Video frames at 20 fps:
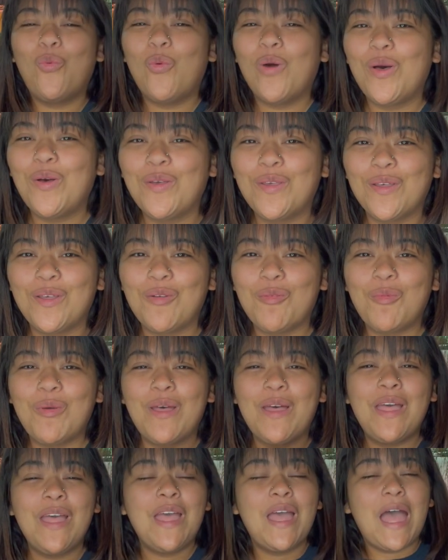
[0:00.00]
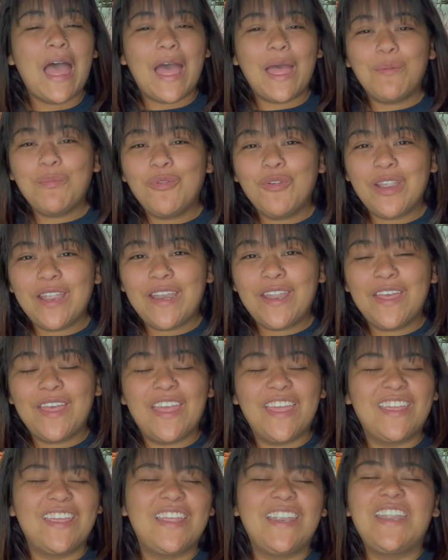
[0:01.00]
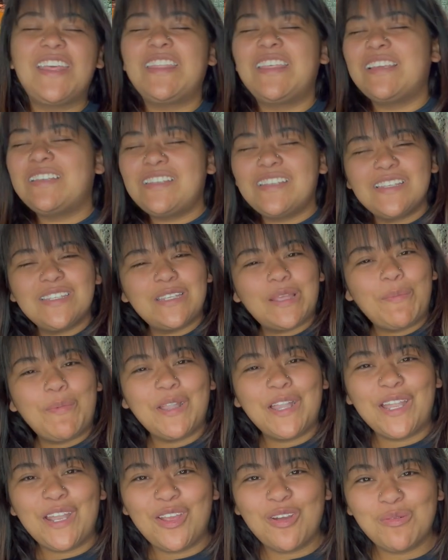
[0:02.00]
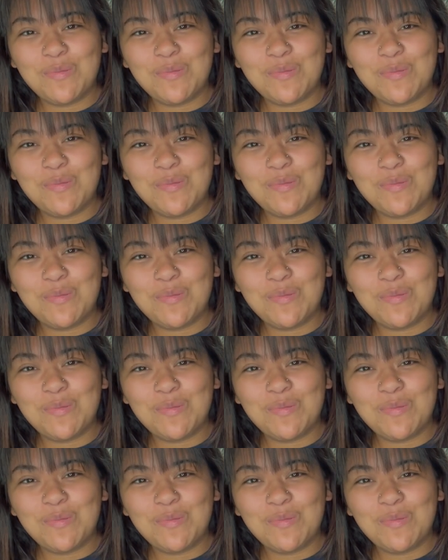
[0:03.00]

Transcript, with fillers: welcome. I'm Marina and this is Millennial